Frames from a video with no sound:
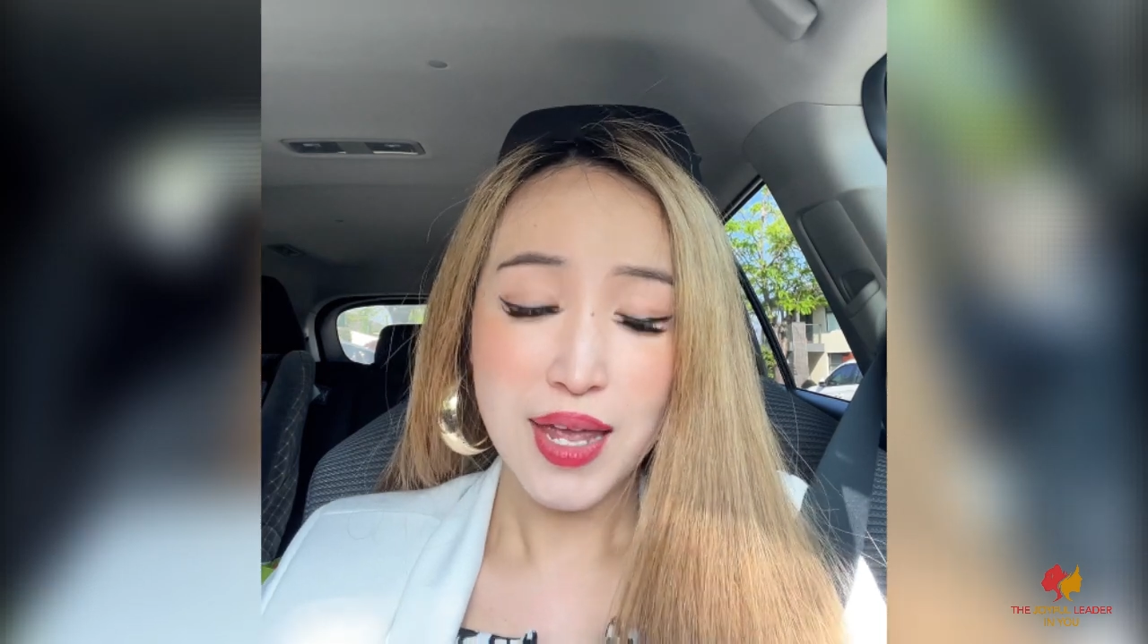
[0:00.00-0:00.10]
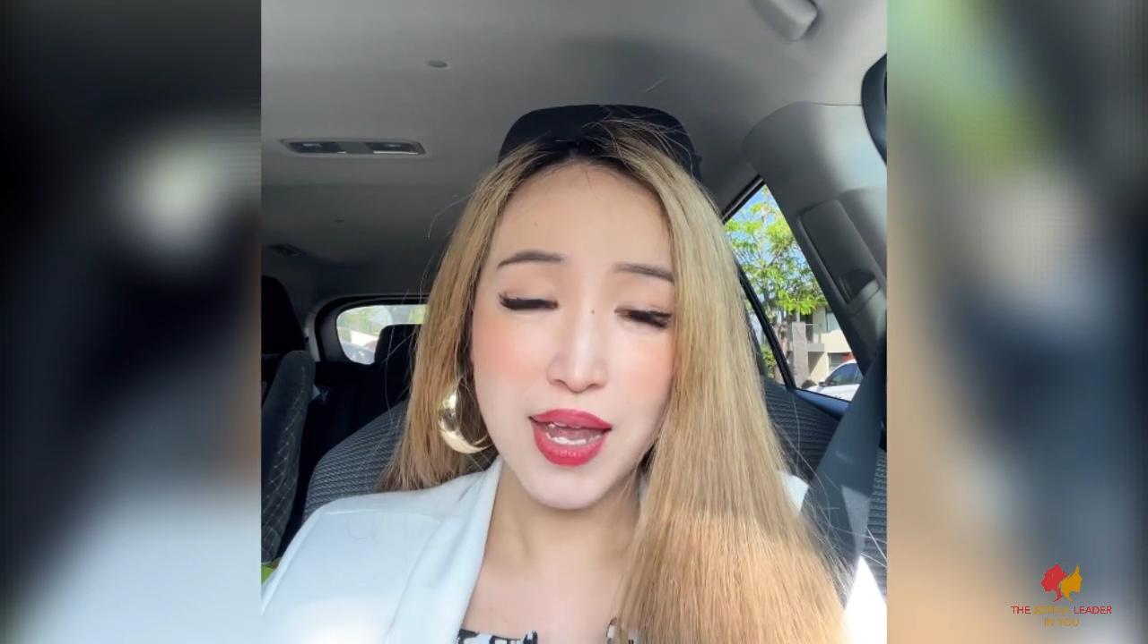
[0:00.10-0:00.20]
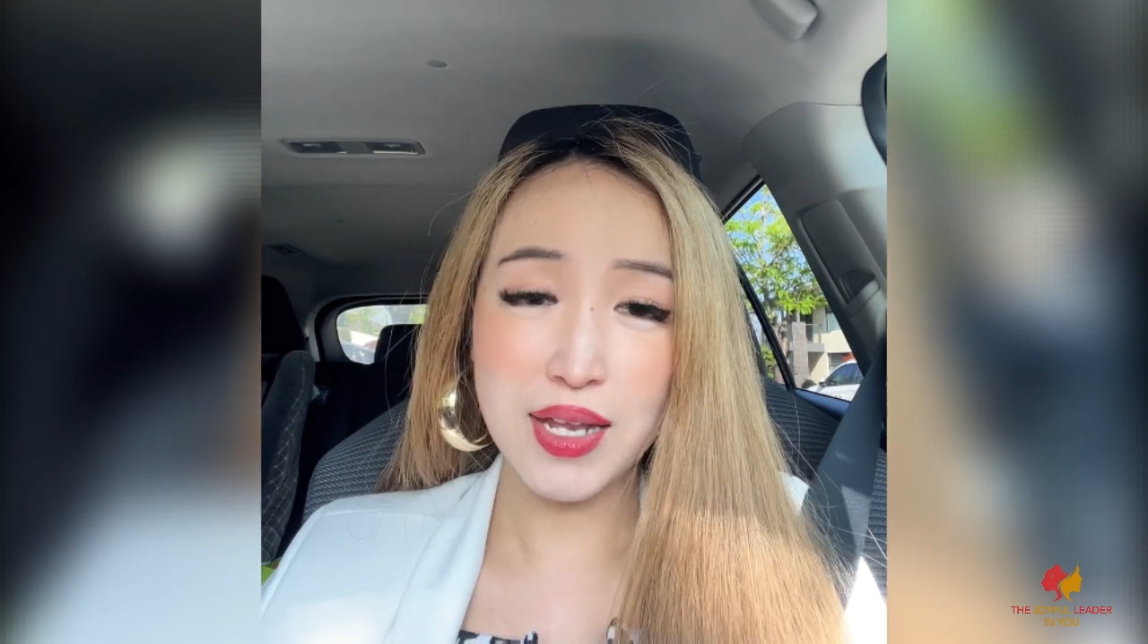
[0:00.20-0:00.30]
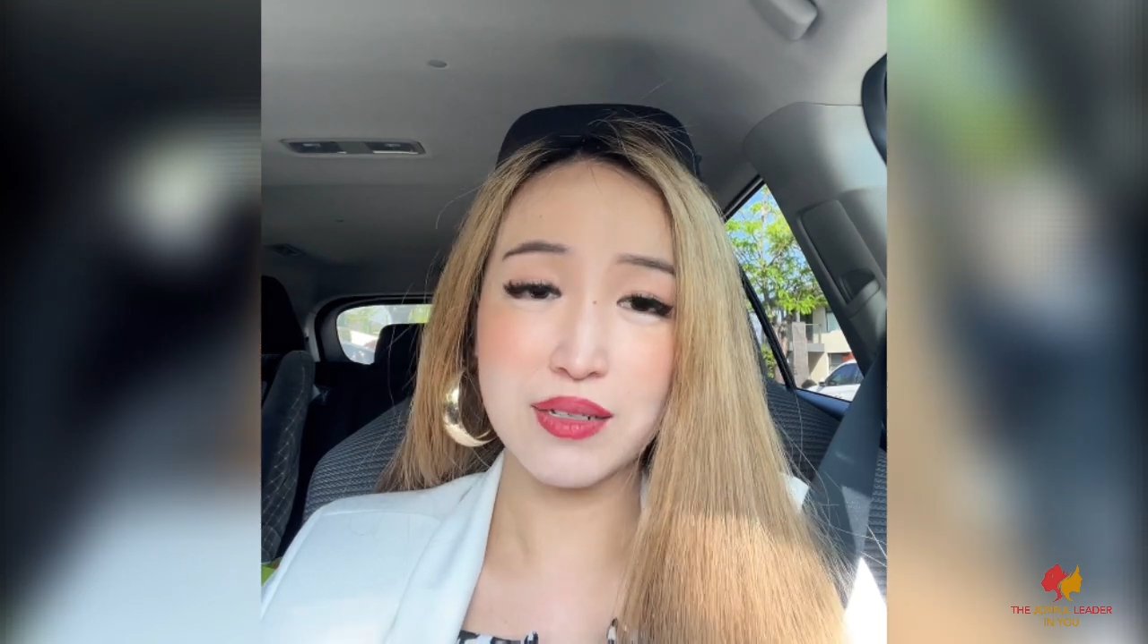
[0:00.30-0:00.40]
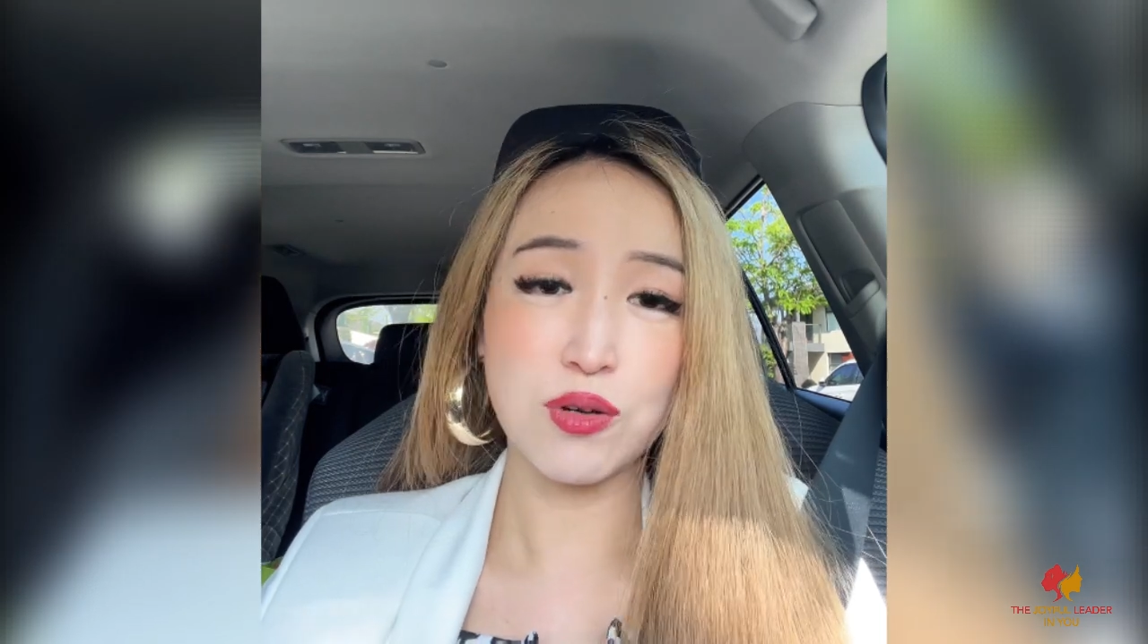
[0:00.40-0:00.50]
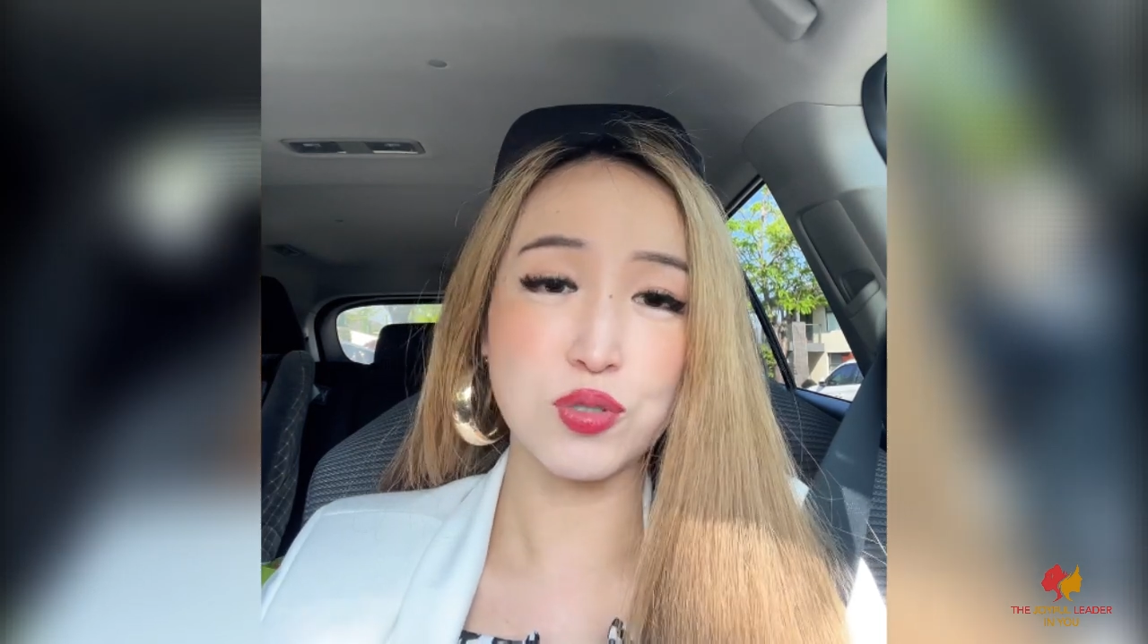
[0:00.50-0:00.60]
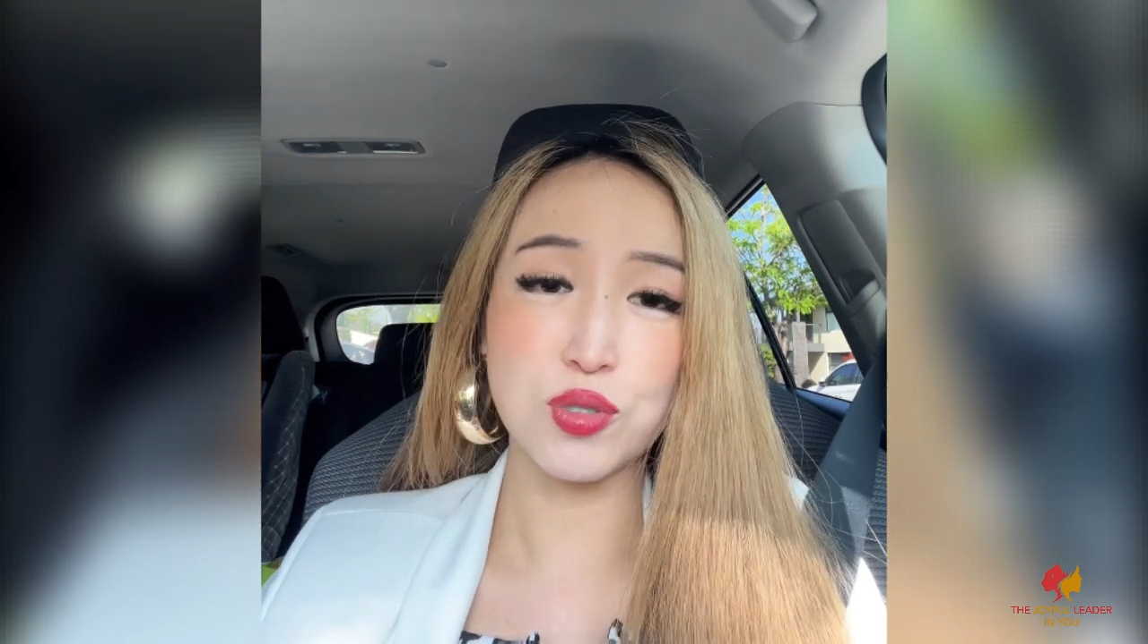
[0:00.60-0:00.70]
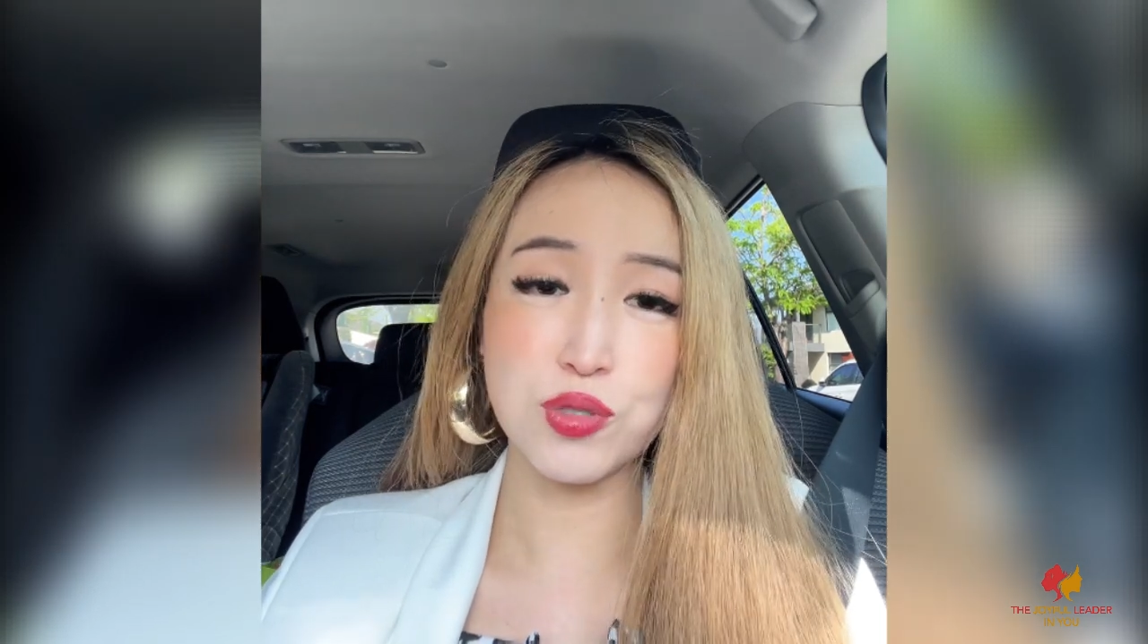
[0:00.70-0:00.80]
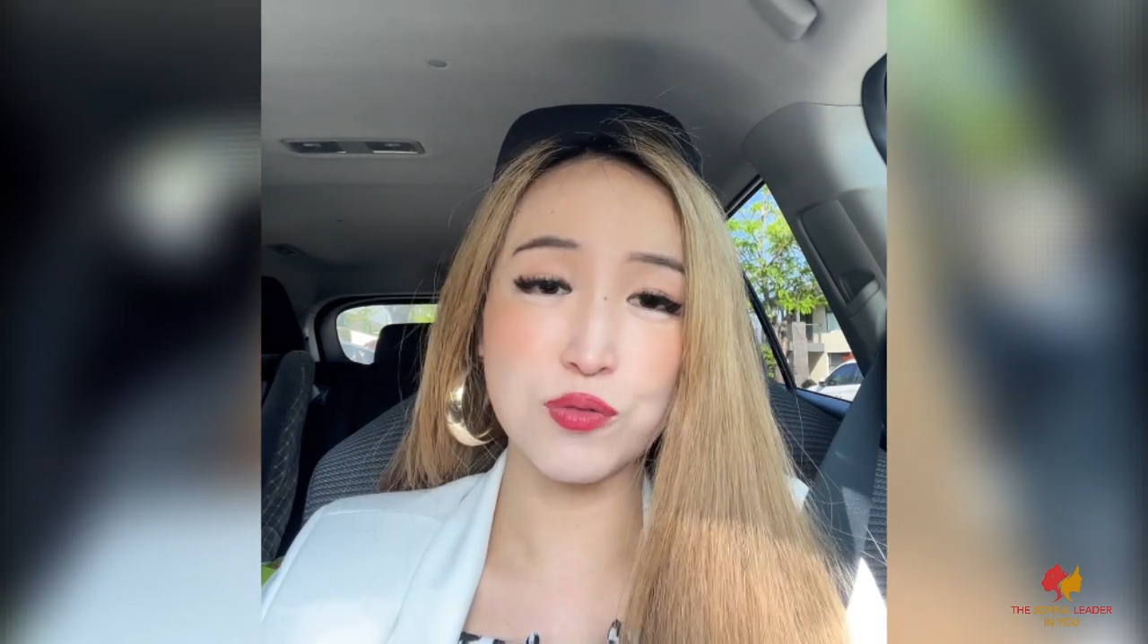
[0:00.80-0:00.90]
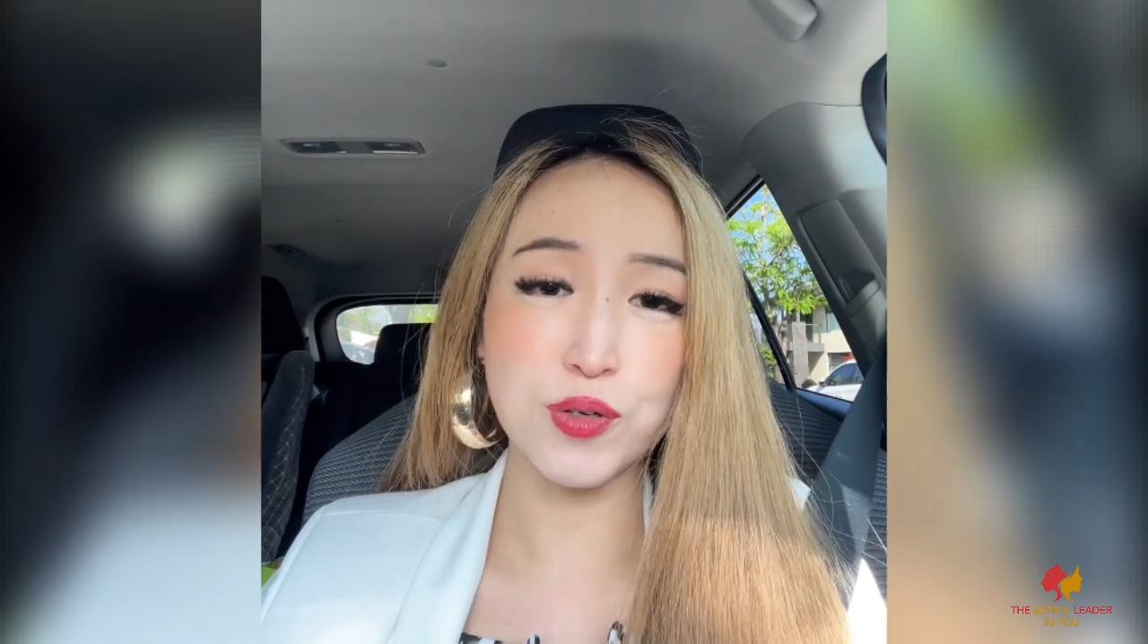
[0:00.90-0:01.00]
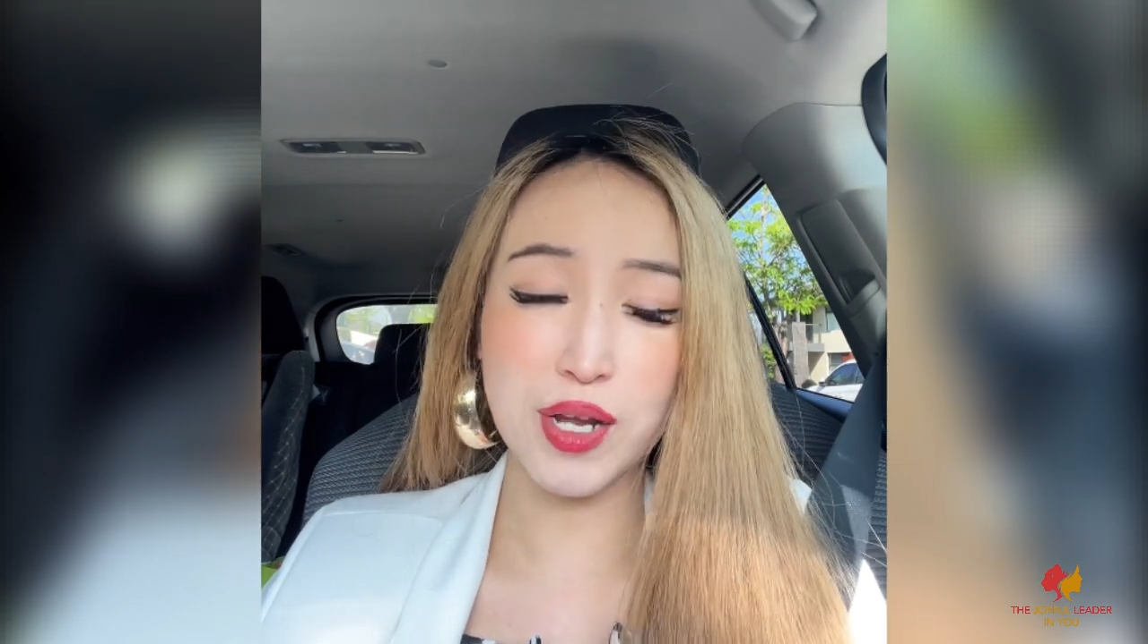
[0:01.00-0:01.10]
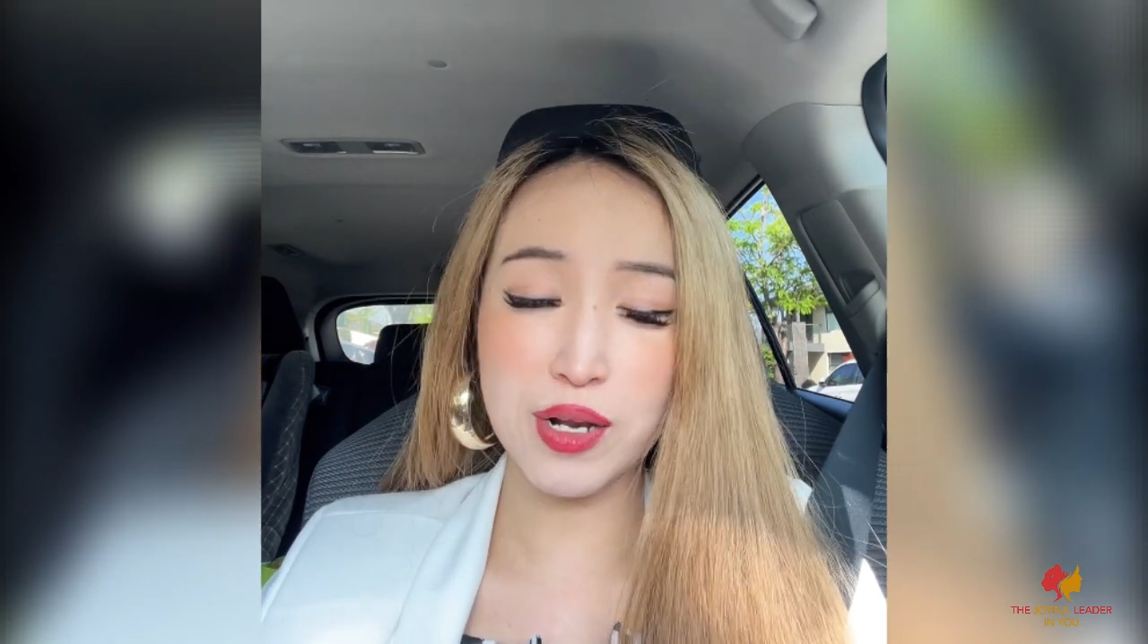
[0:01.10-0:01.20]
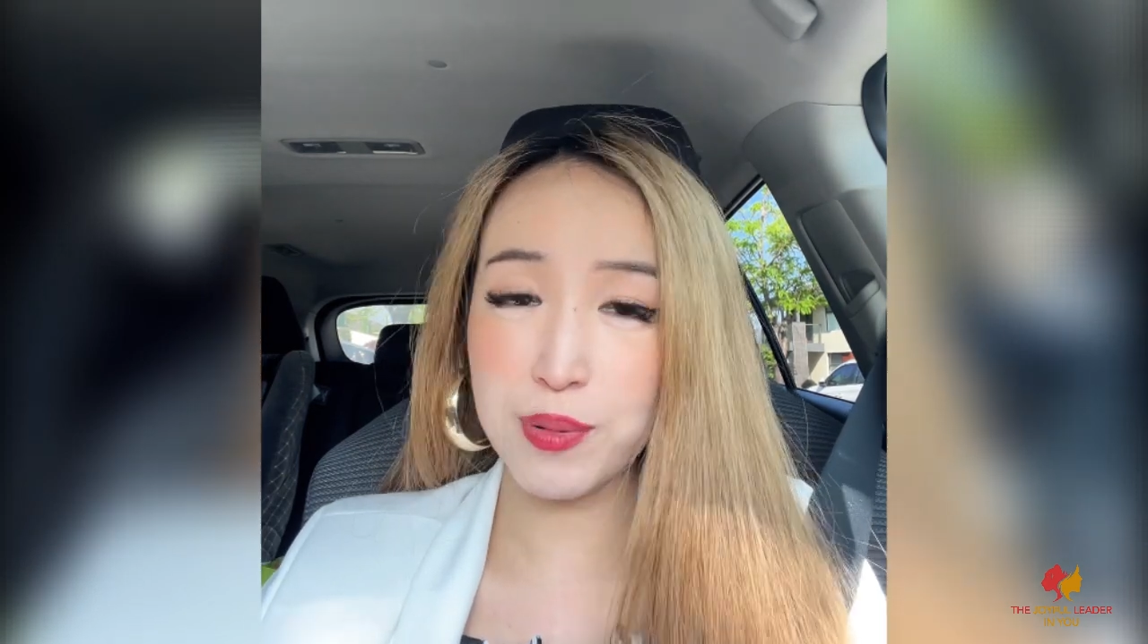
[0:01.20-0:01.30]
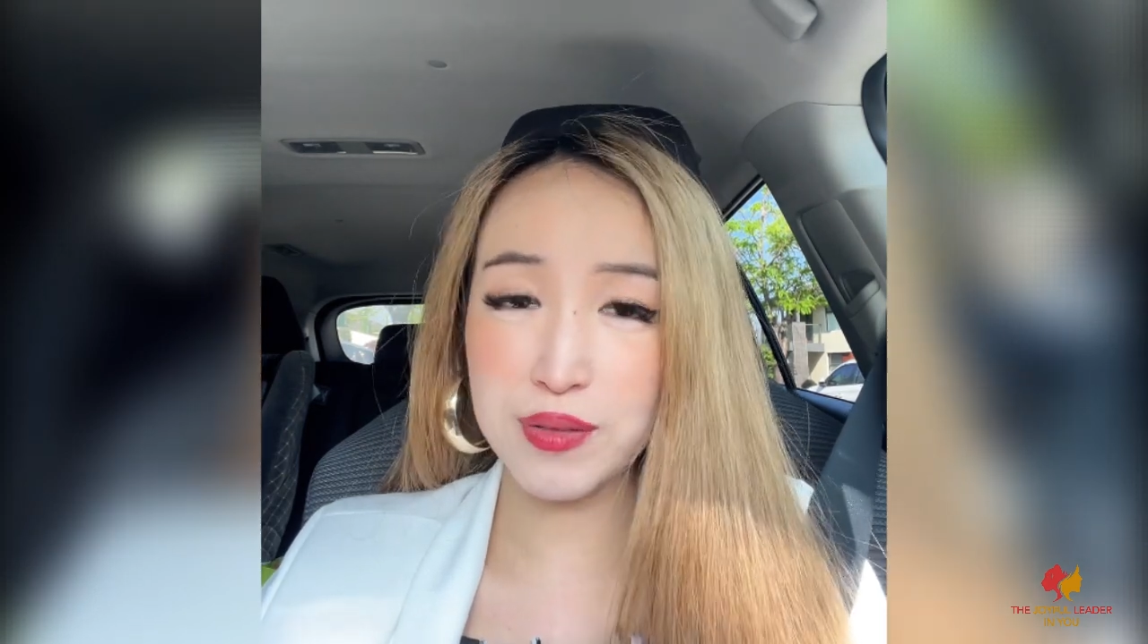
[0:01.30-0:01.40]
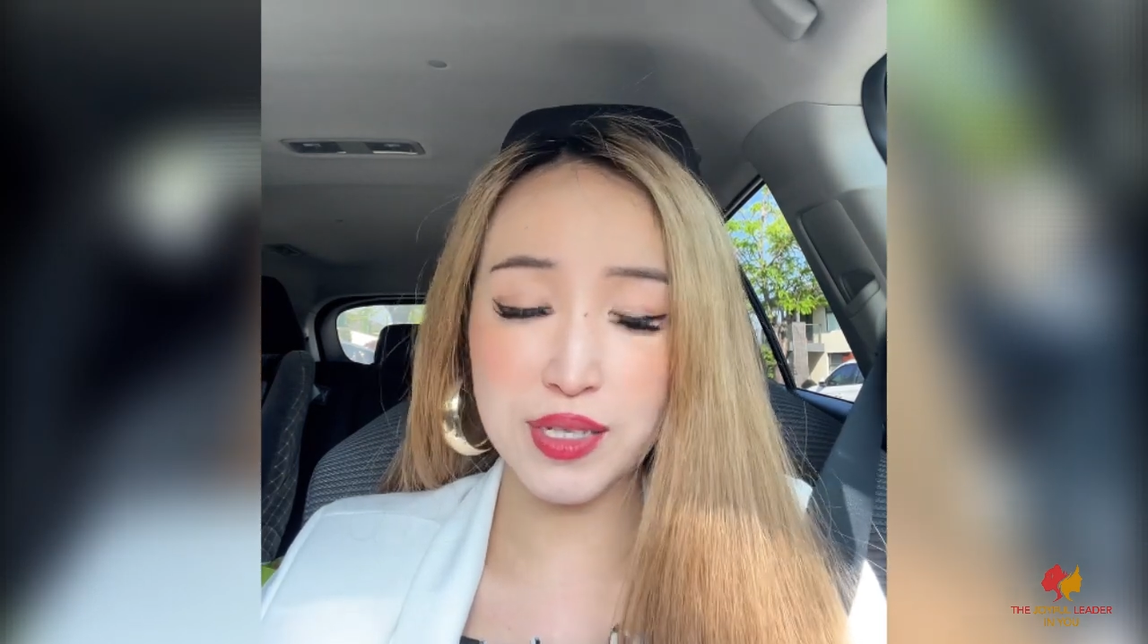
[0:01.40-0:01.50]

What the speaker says: And our children forget about